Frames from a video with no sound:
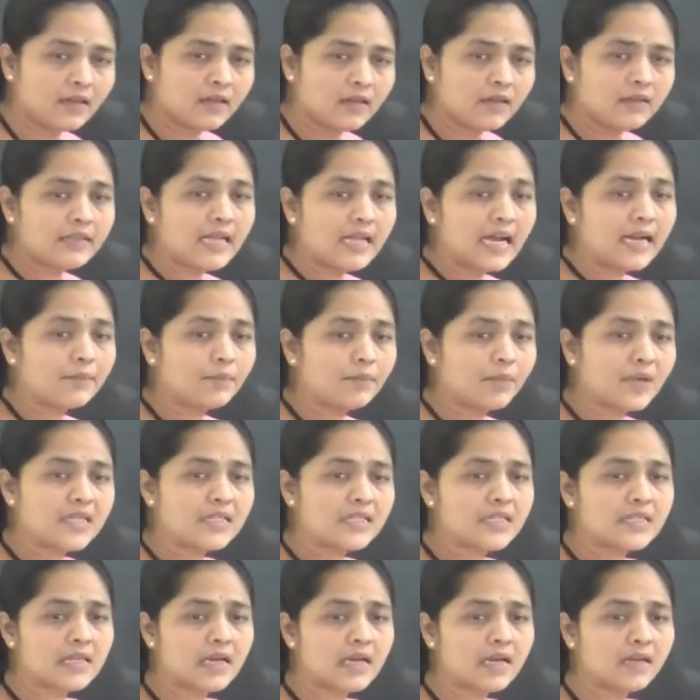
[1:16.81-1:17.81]
that
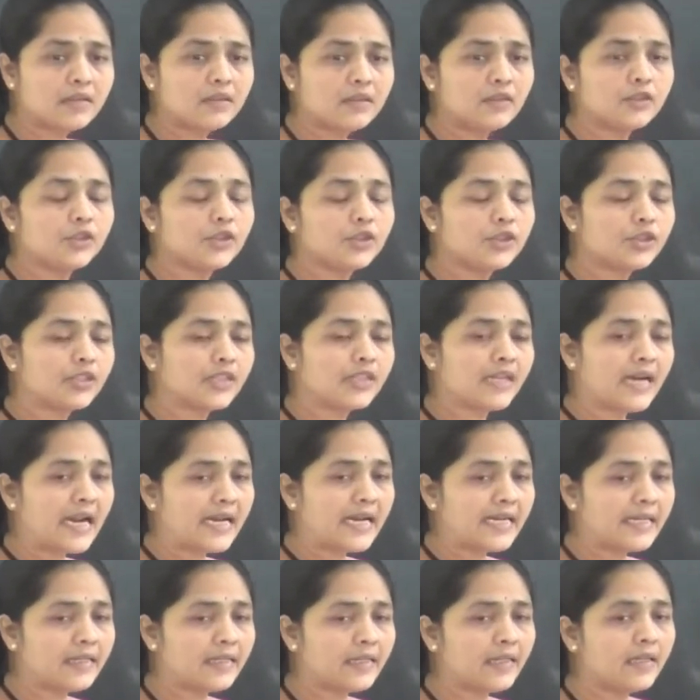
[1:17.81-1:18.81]
person should
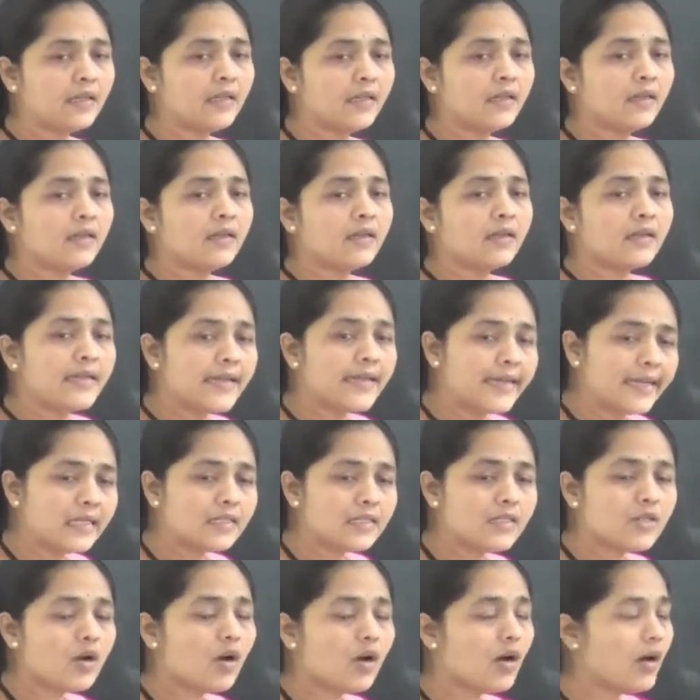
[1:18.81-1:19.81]
write
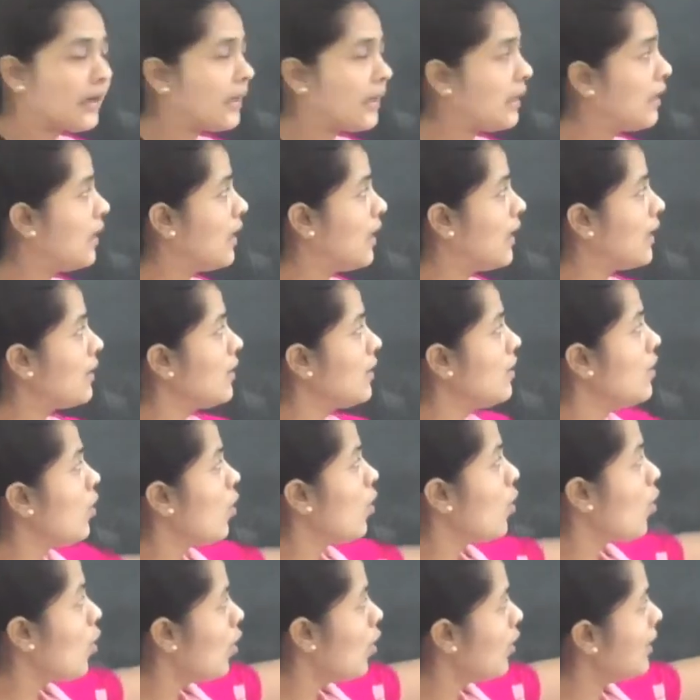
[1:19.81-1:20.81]
his or her
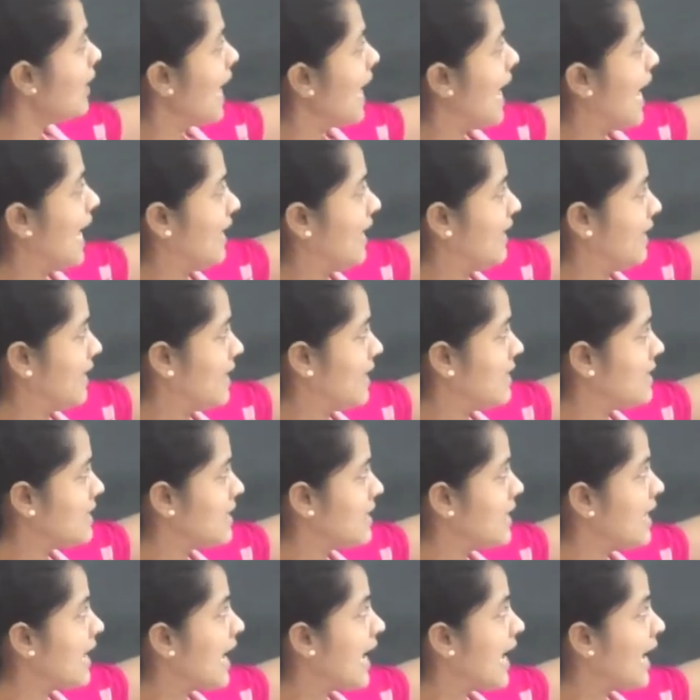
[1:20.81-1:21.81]
own address
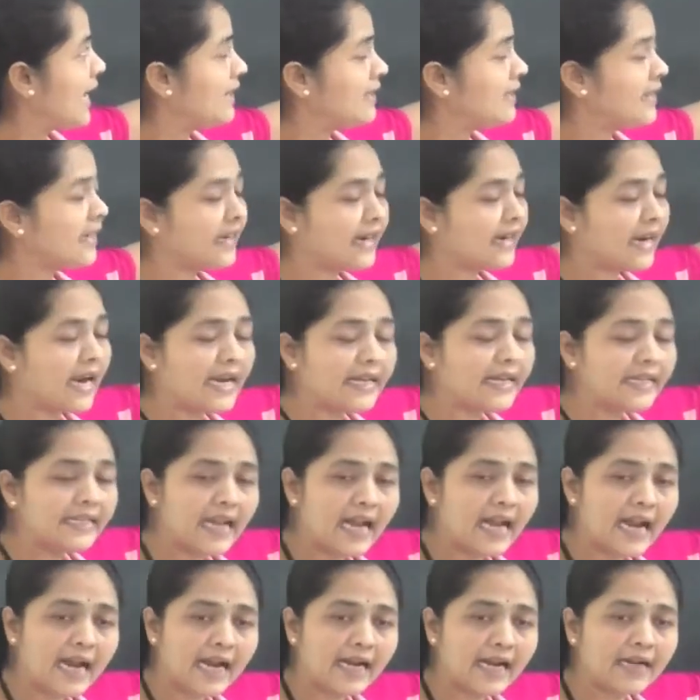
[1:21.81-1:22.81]
at the right
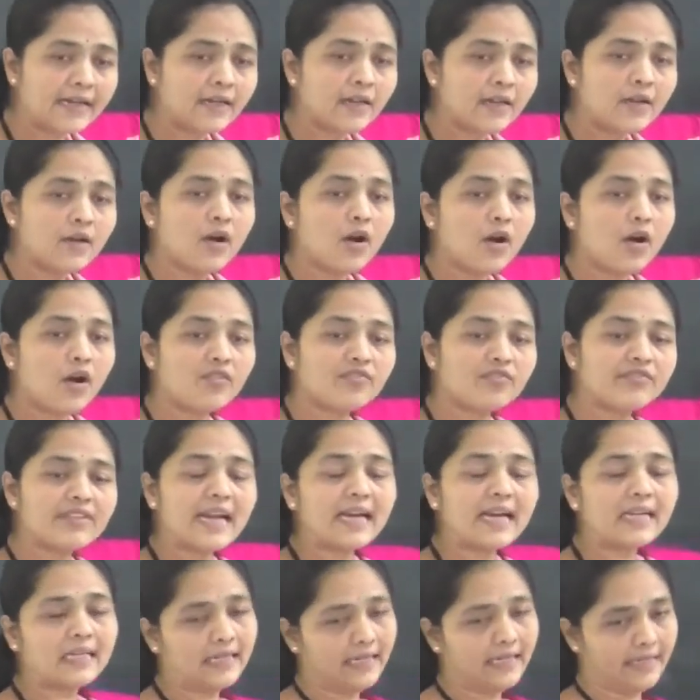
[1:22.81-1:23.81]
hand of
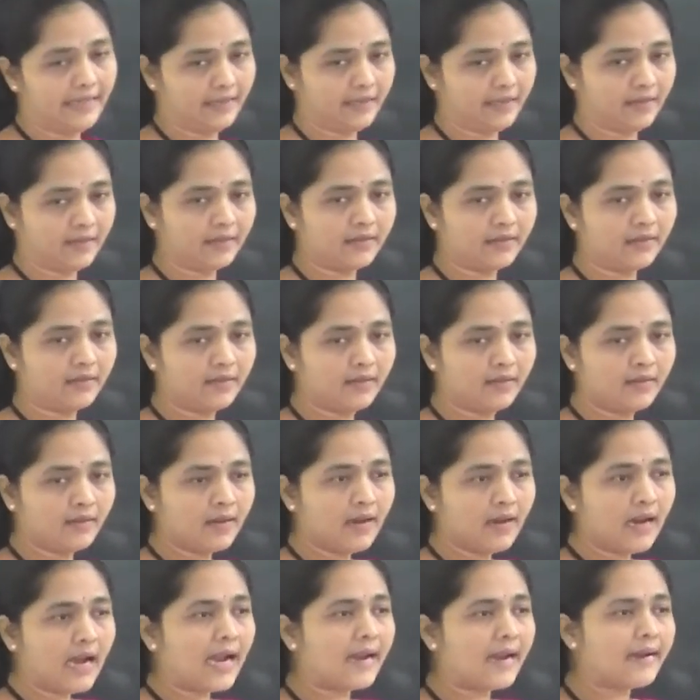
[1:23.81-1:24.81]
that letter.
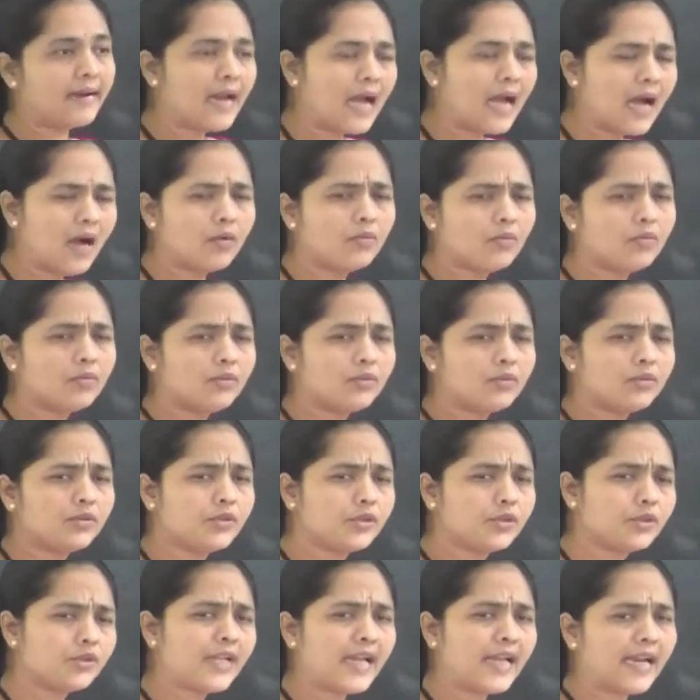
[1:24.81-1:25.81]
And now
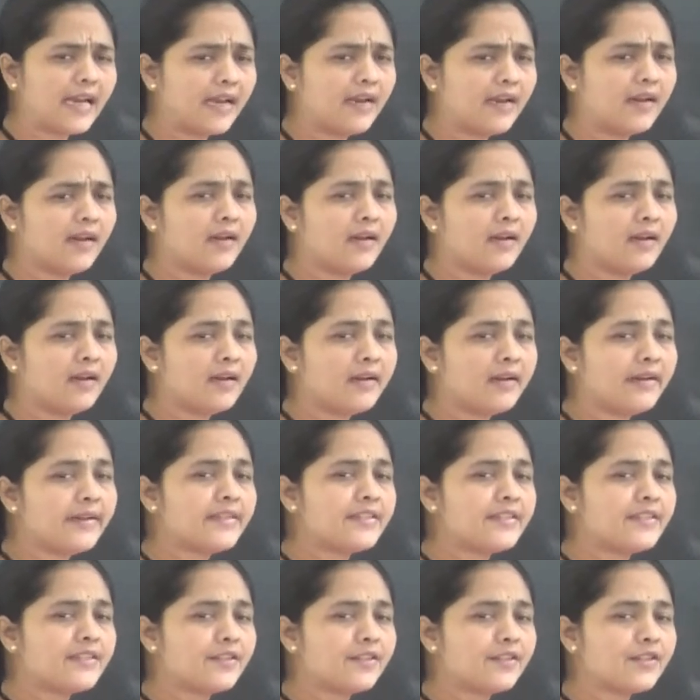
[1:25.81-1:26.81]
today
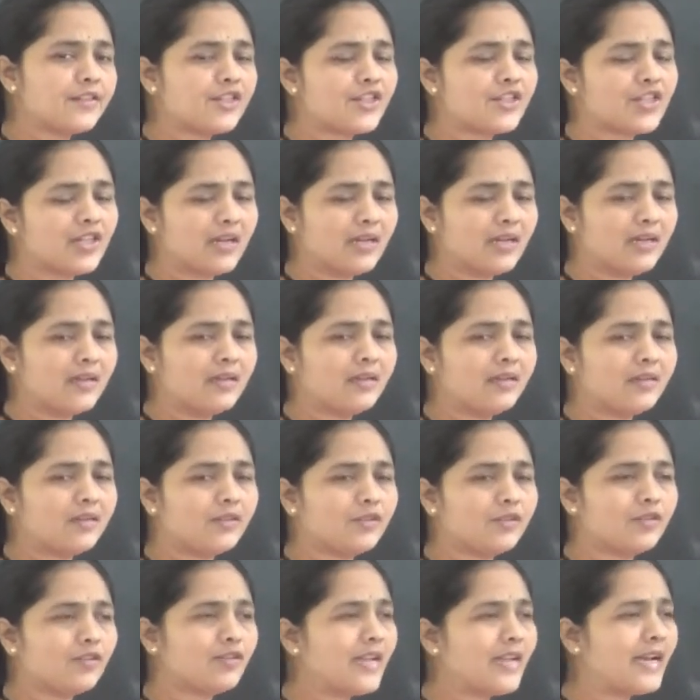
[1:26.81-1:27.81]
it's ritual.
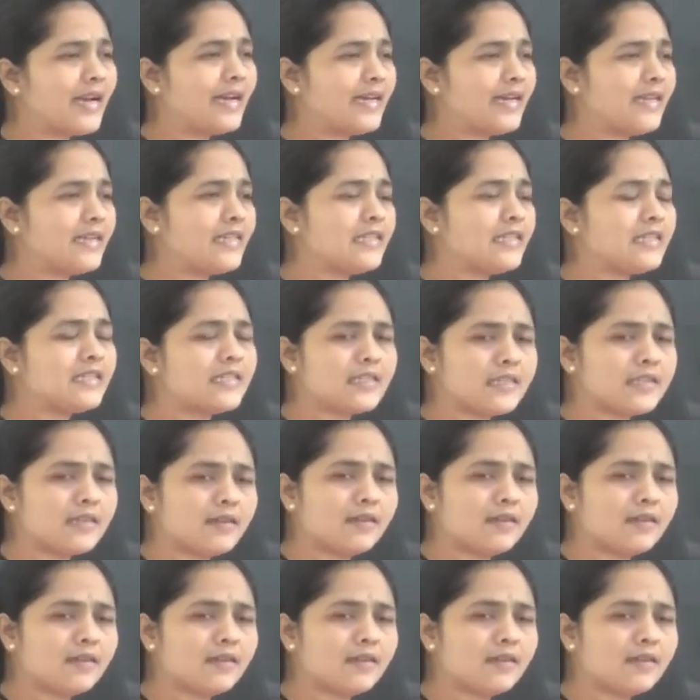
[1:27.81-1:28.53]
Today it's